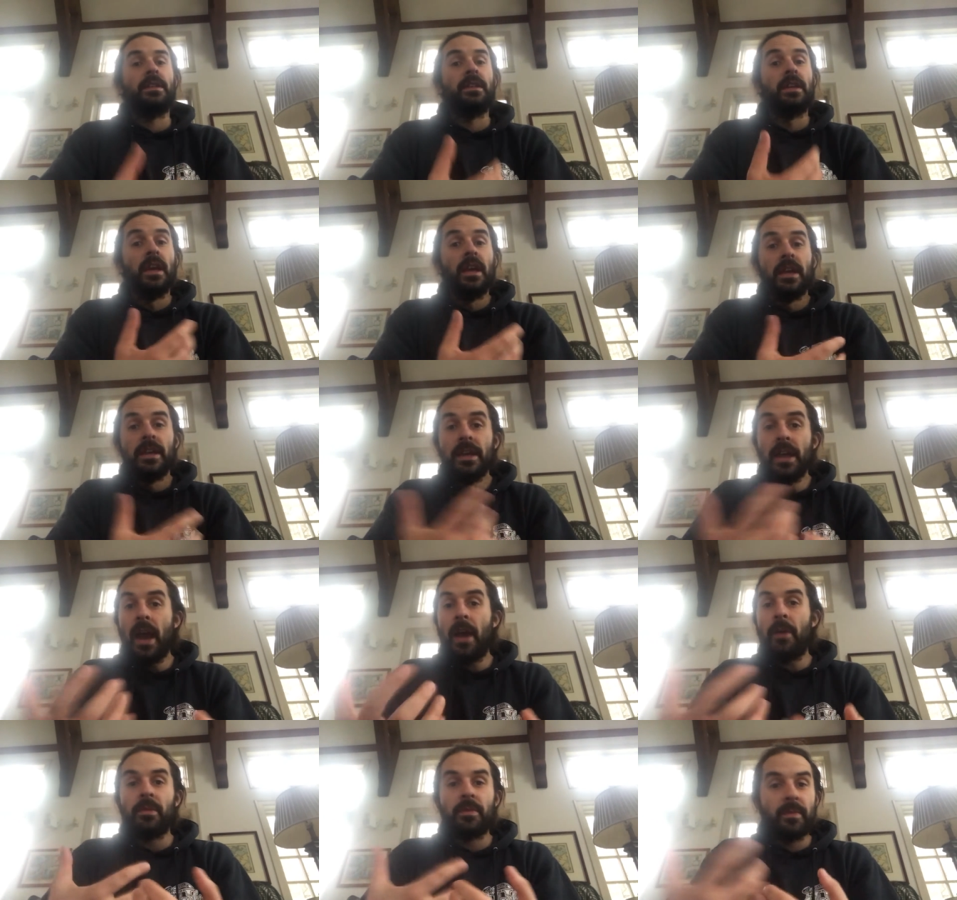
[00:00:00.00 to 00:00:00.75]
and
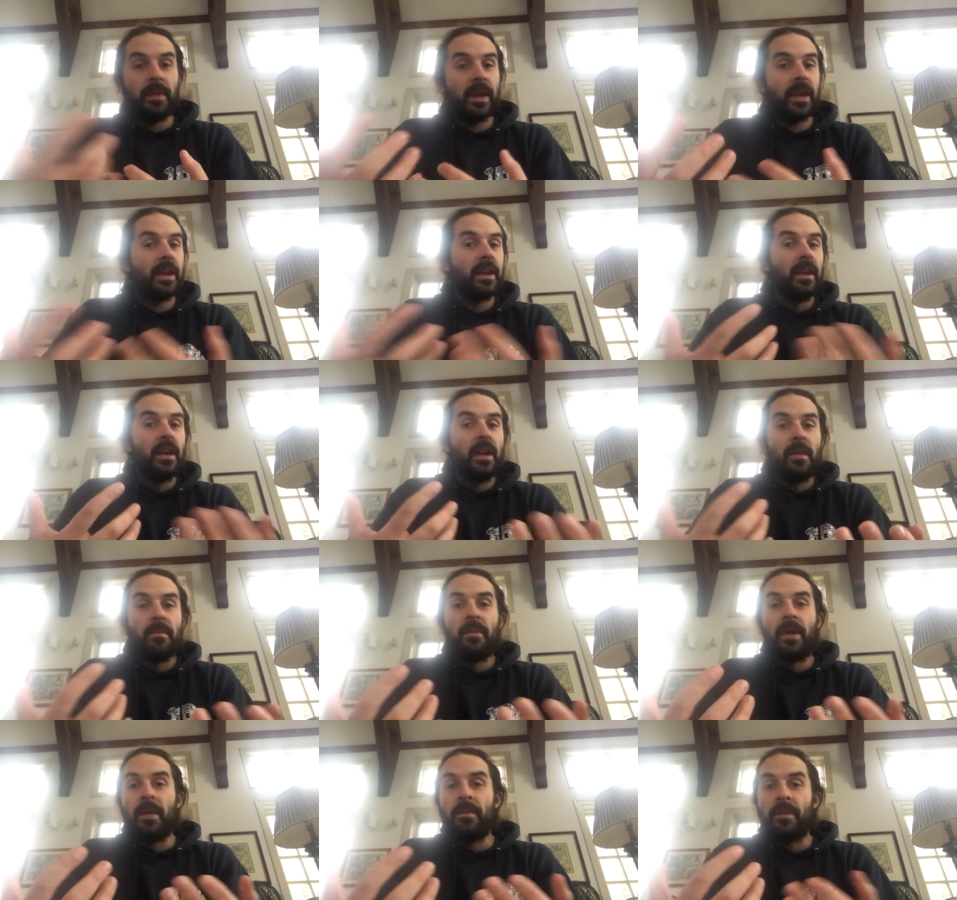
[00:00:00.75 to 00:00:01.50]
yeah, I would make
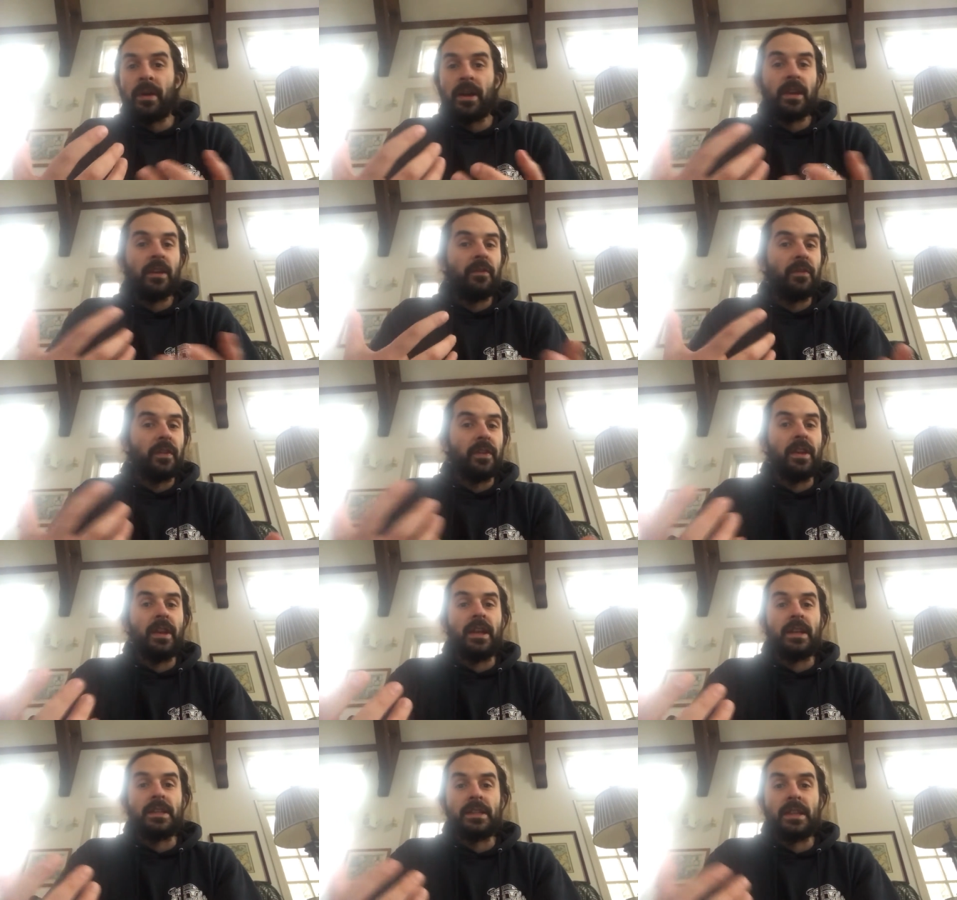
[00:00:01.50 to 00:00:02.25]
my money for
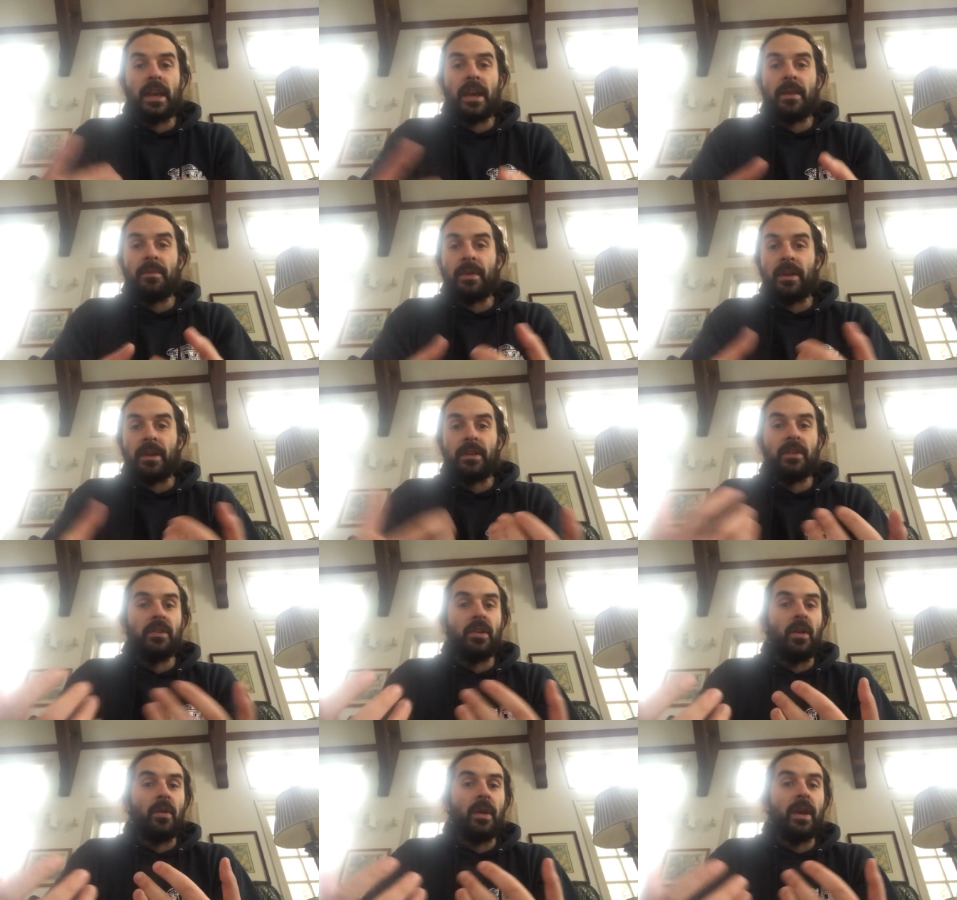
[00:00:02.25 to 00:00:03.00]
the next day, make,
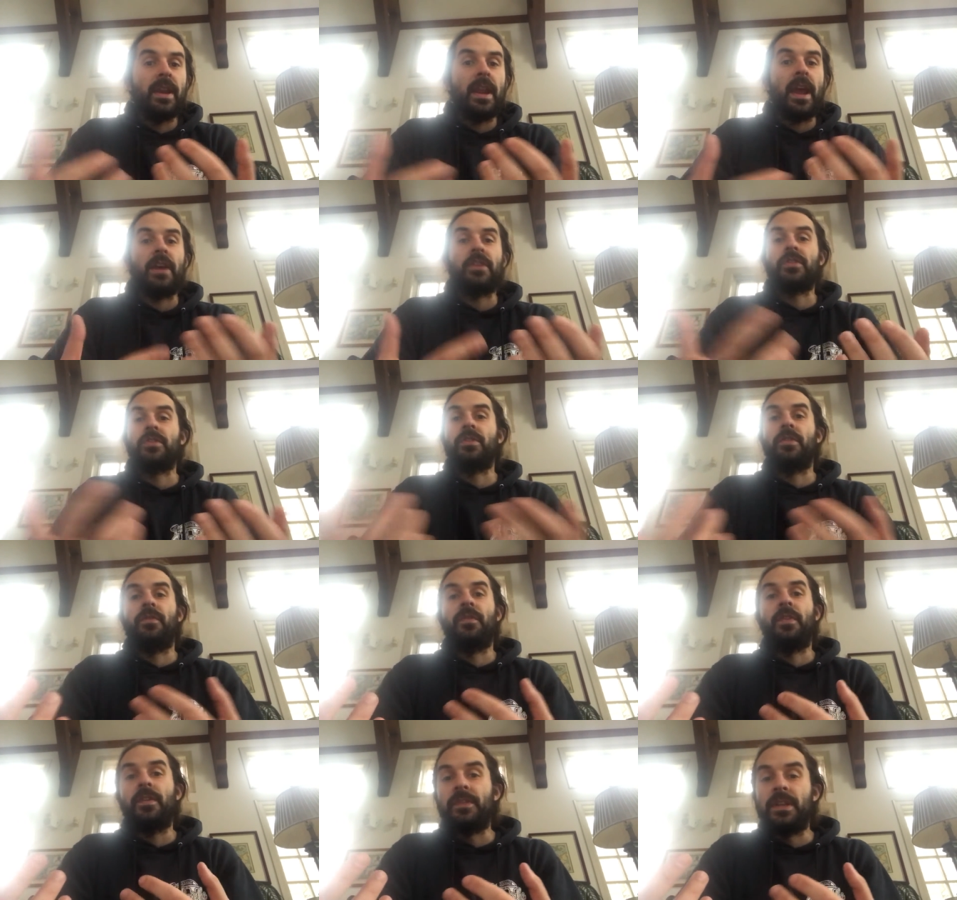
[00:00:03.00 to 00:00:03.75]
you know, an
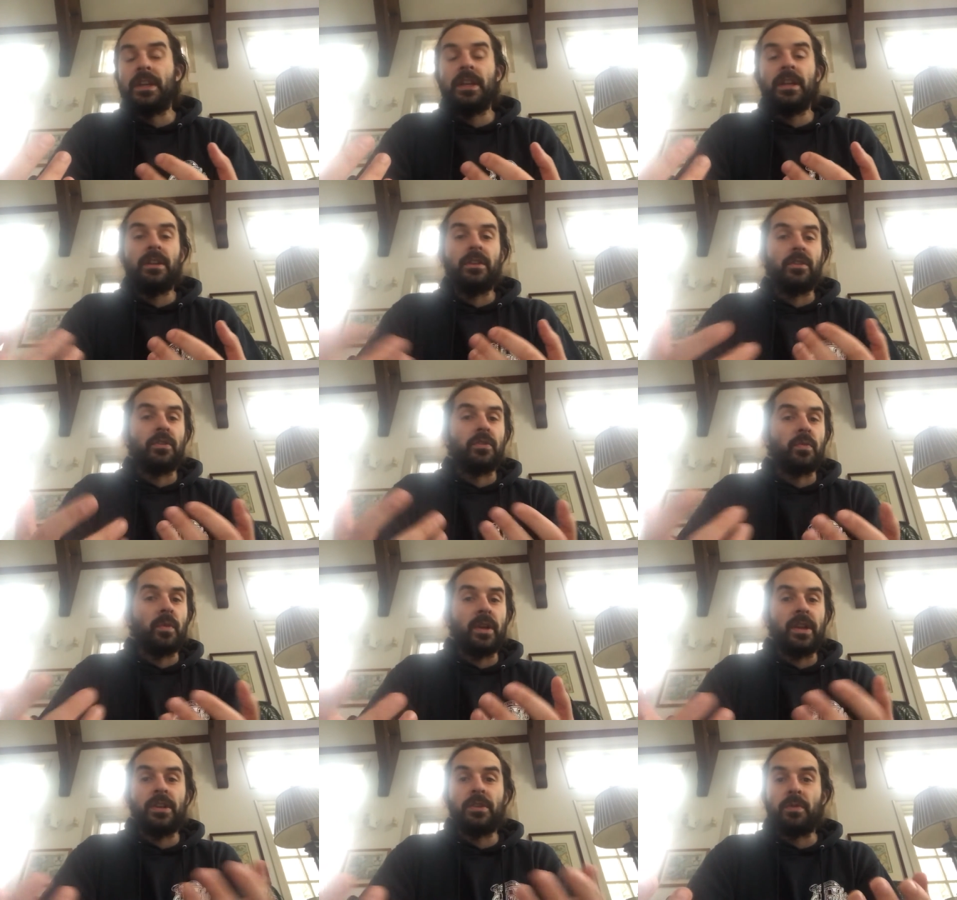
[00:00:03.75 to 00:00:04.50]
extra 15 or
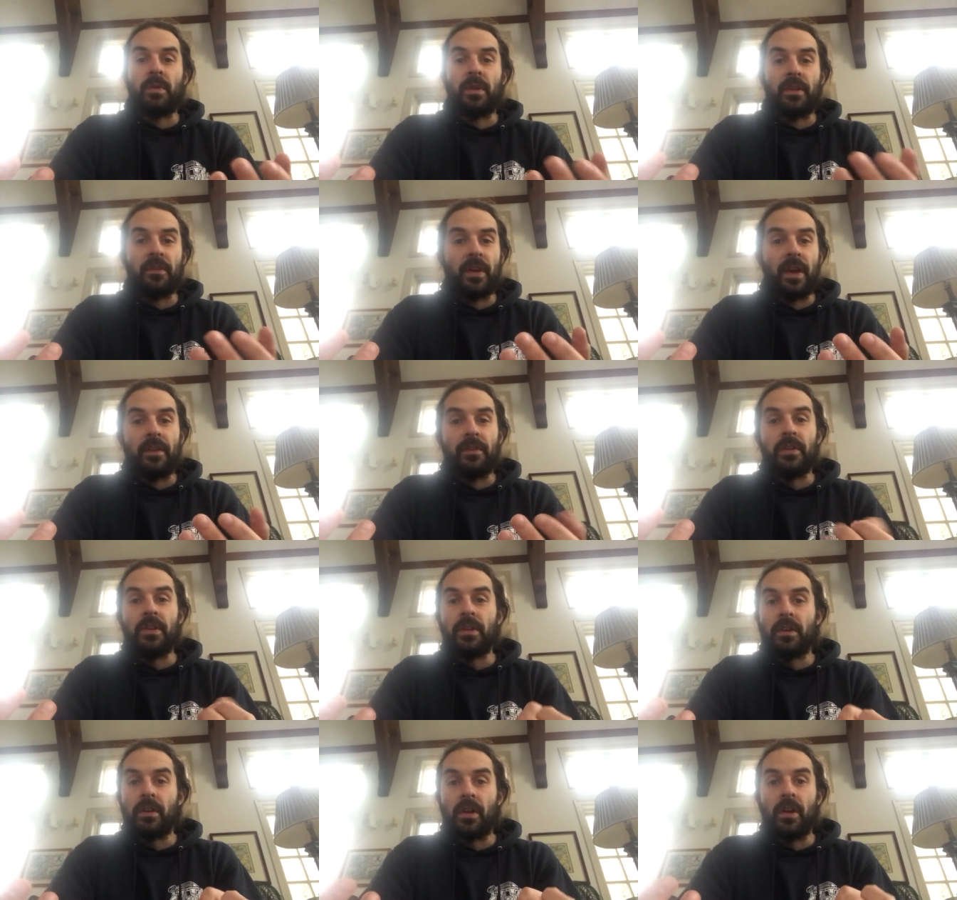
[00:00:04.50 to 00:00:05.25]
20,
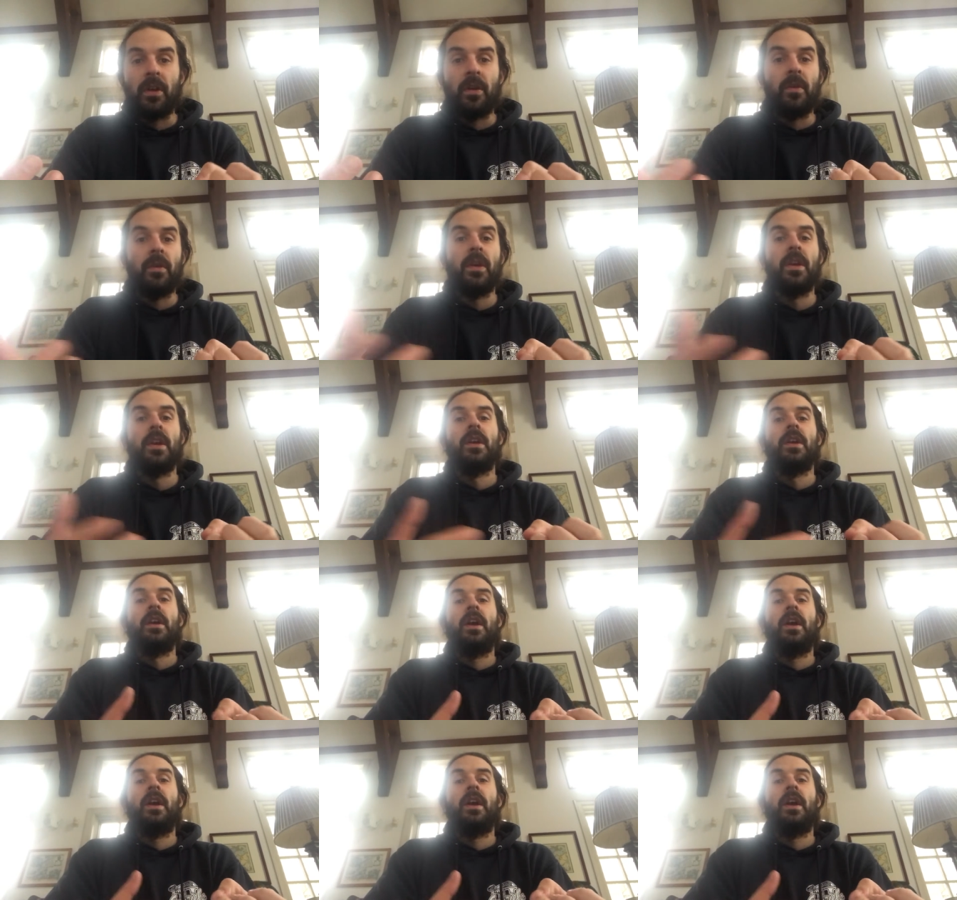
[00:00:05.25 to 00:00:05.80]
25 euro,